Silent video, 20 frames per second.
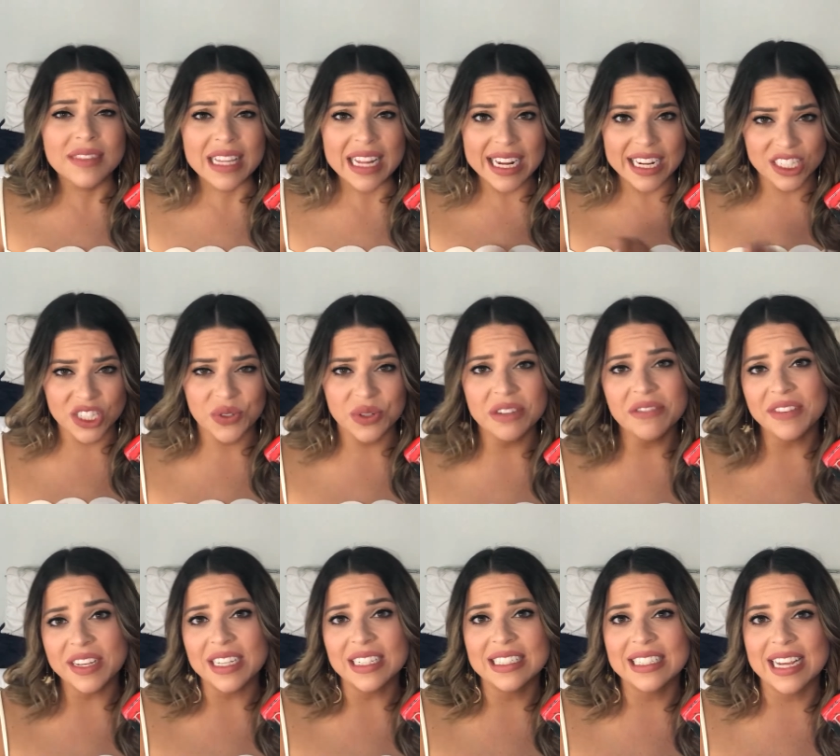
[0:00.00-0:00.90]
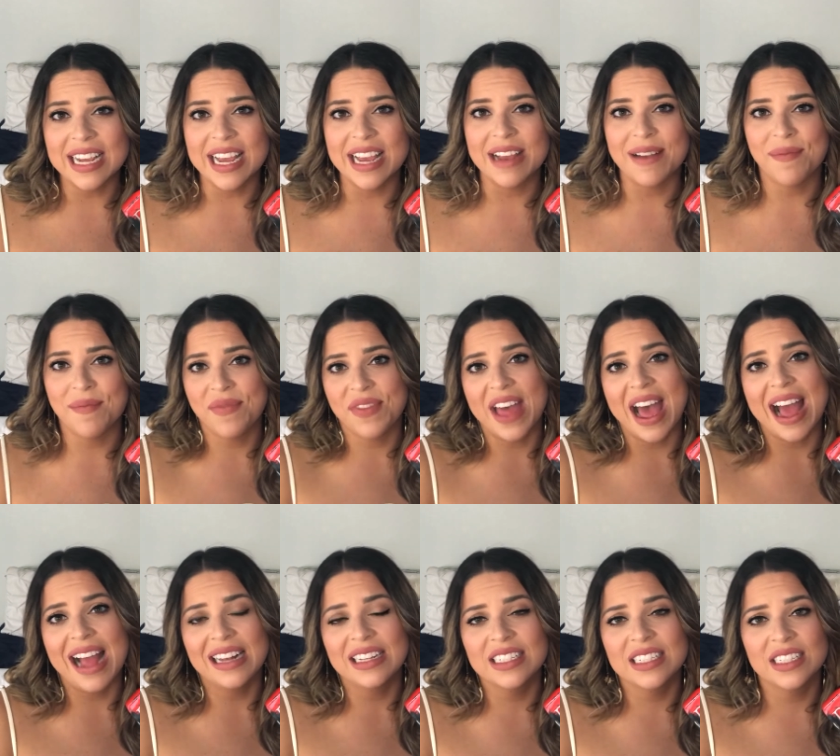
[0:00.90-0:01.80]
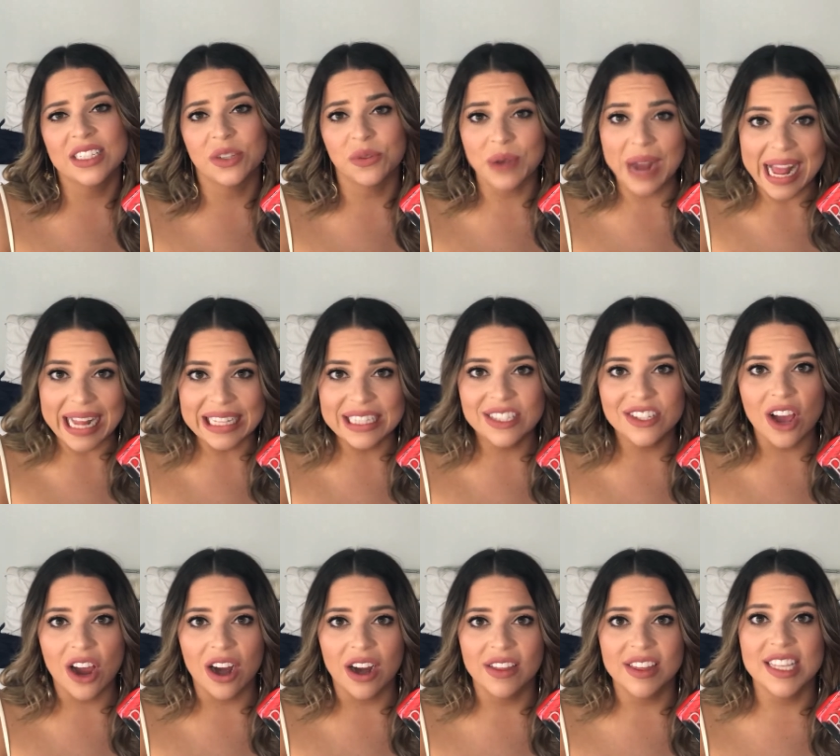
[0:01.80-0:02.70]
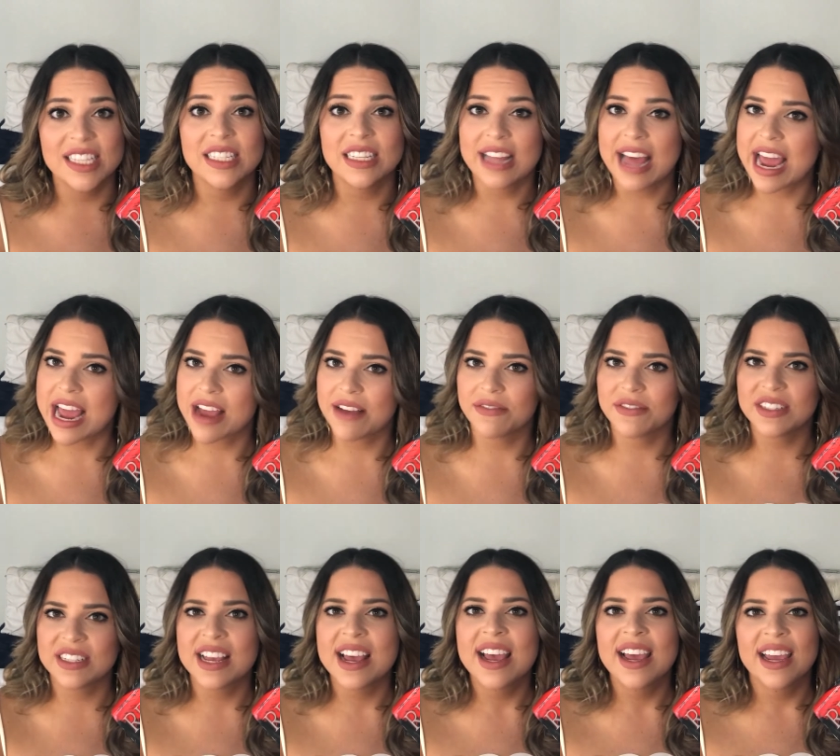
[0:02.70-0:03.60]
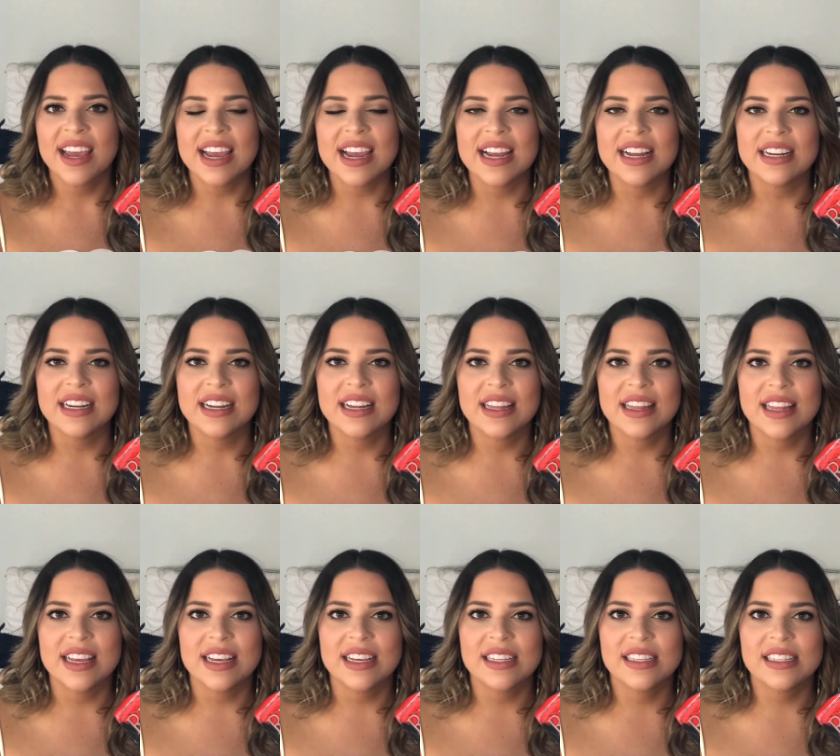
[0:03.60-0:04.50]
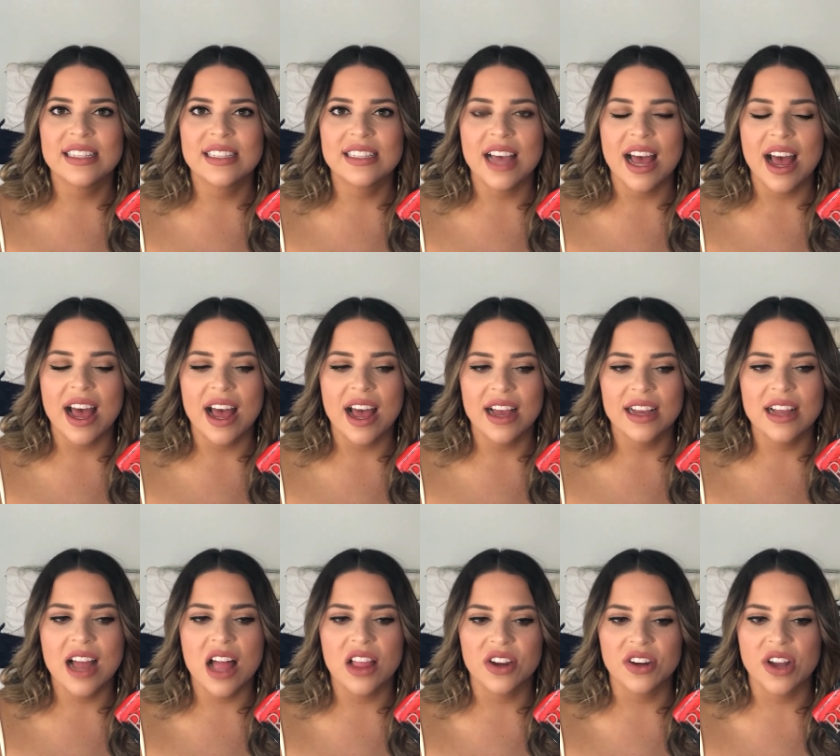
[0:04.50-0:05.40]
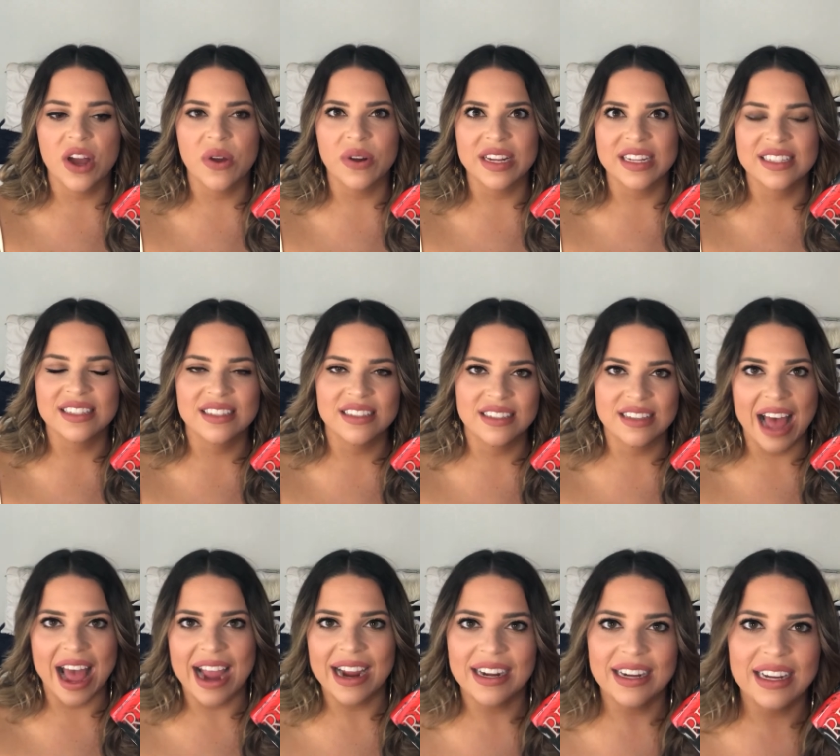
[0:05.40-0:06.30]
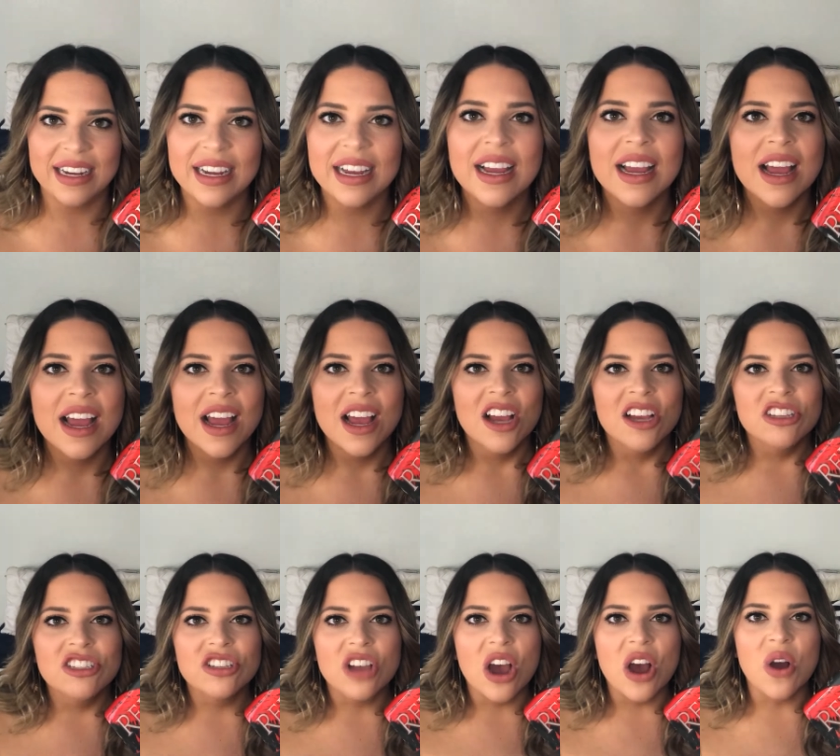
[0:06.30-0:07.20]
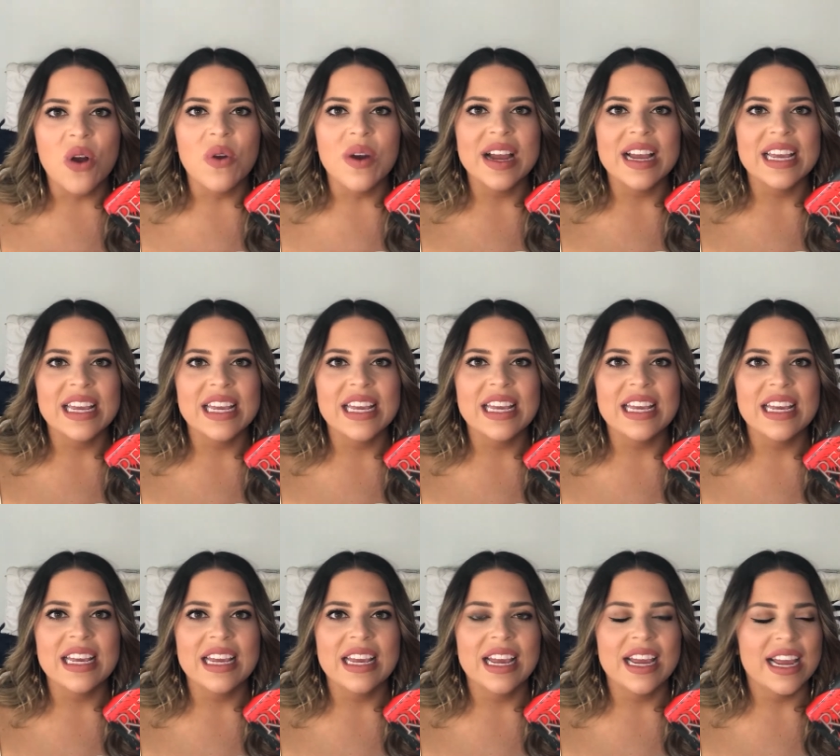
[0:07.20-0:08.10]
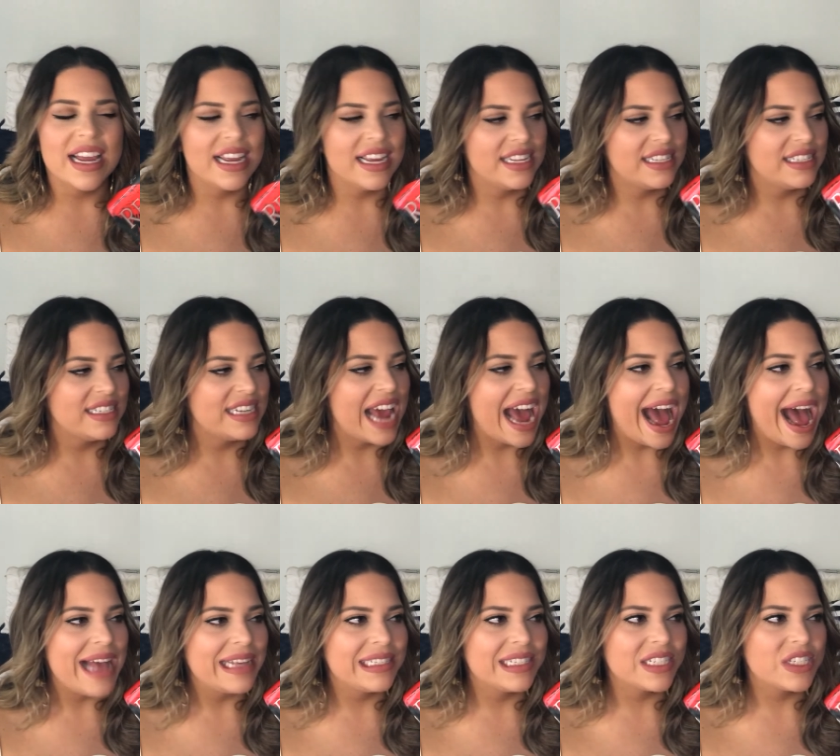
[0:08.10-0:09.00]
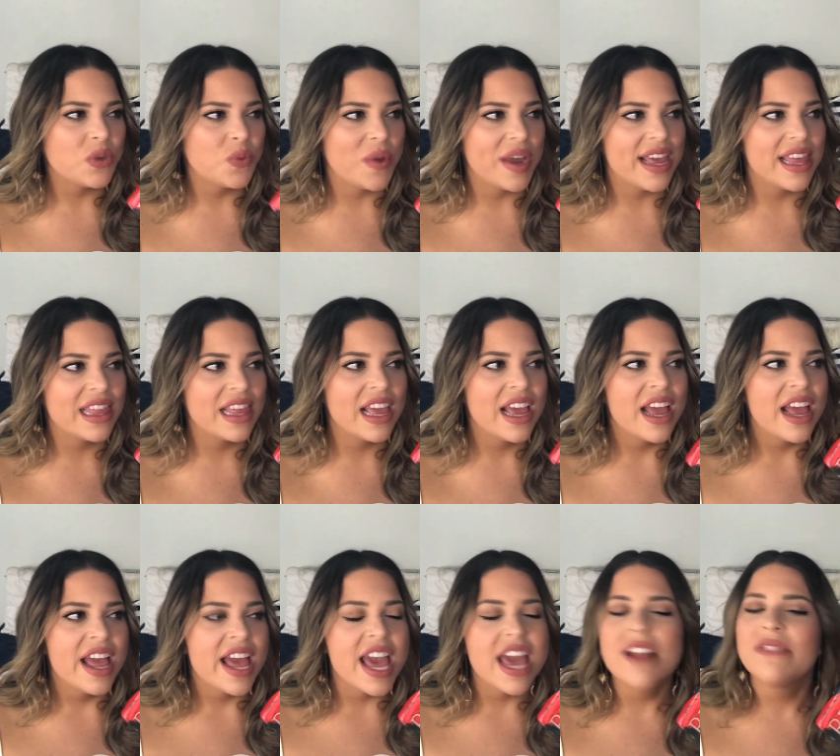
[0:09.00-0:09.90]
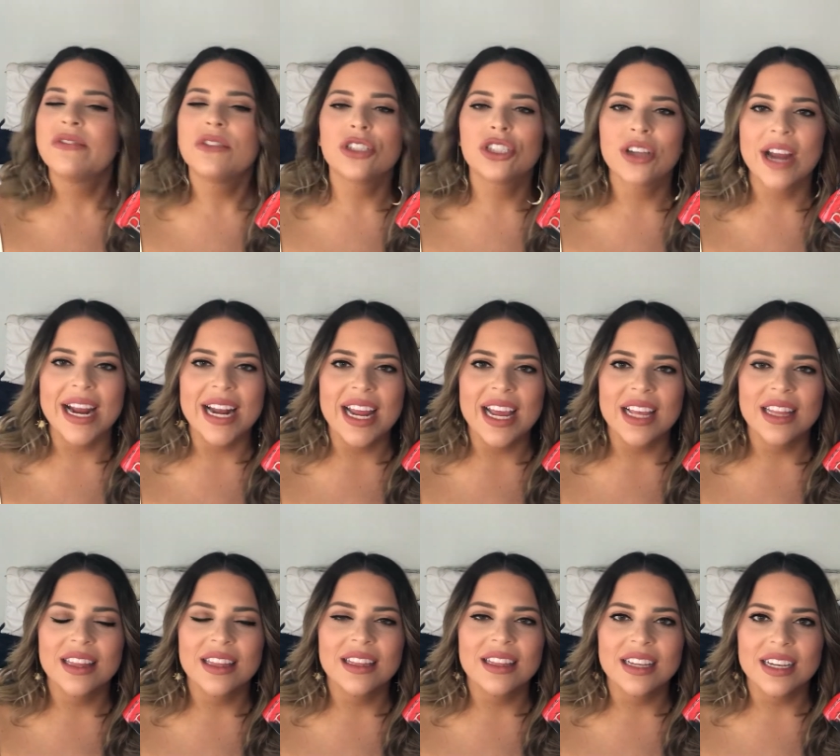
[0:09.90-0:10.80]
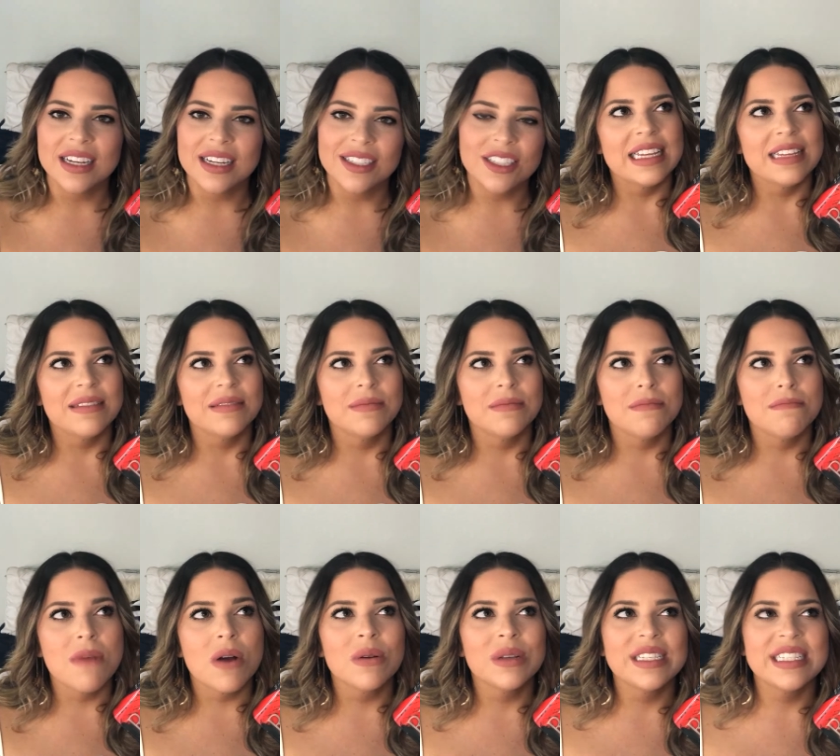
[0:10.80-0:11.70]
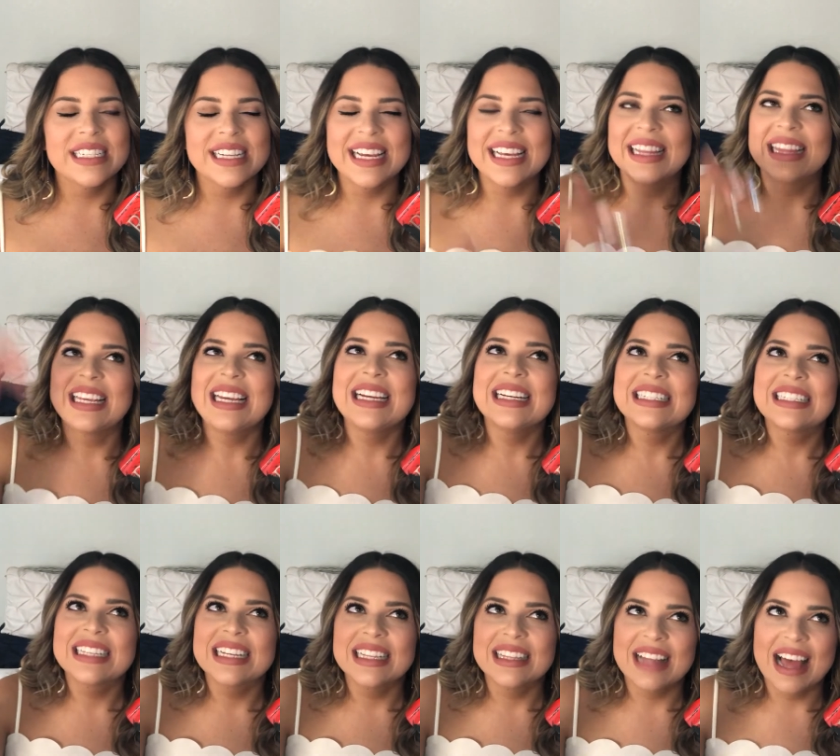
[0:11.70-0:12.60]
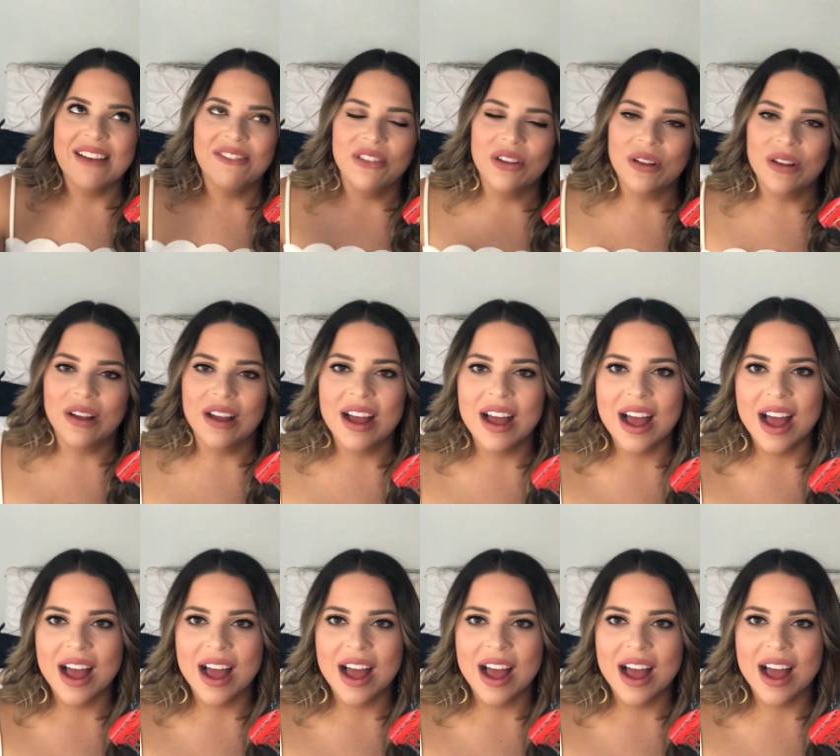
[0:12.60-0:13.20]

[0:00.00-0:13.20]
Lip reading: it's revealed to him that the Reds are the slaves in this color-coded society. So he is tasked with infiltrating the most elite level